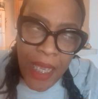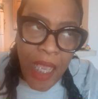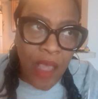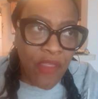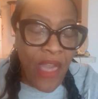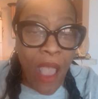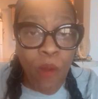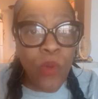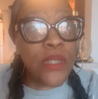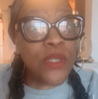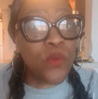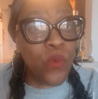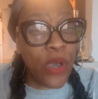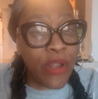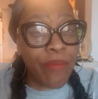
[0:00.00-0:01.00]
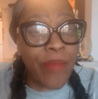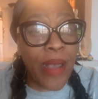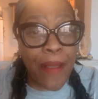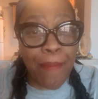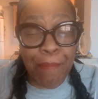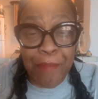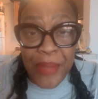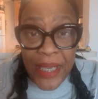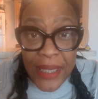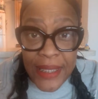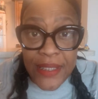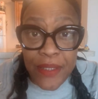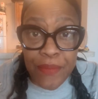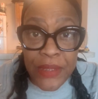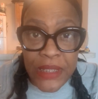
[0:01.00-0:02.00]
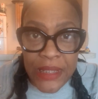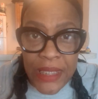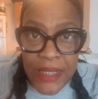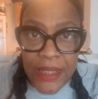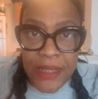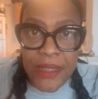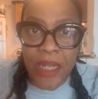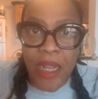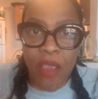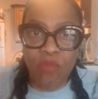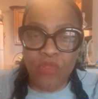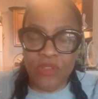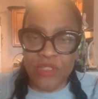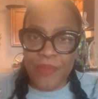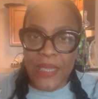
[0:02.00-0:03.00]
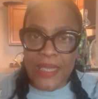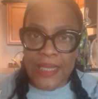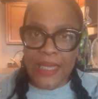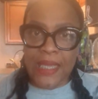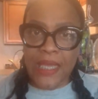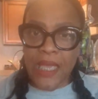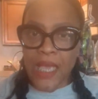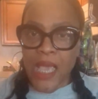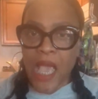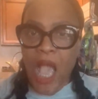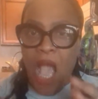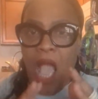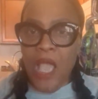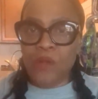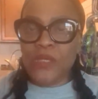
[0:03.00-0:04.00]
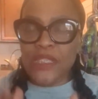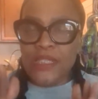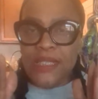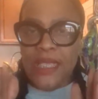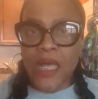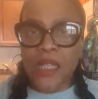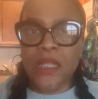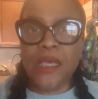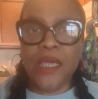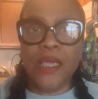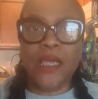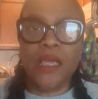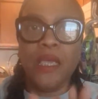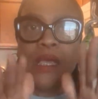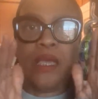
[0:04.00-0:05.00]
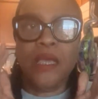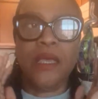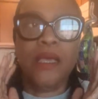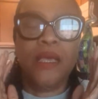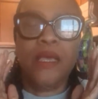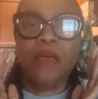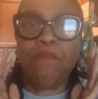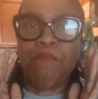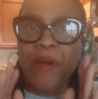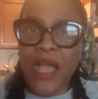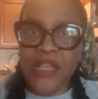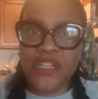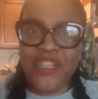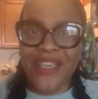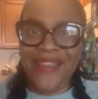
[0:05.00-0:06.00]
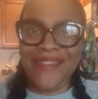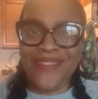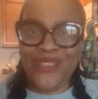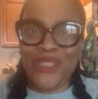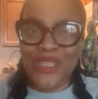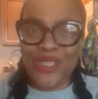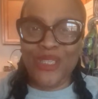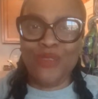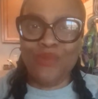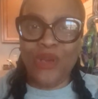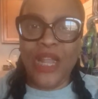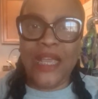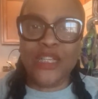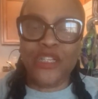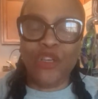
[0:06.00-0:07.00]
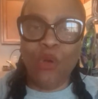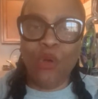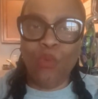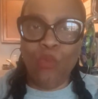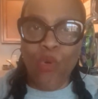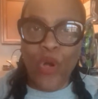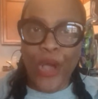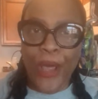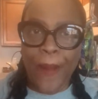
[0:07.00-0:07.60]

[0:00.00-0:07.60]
That was one of my biggest mistakes that I was making. I was telling my dates, this is what I don't want.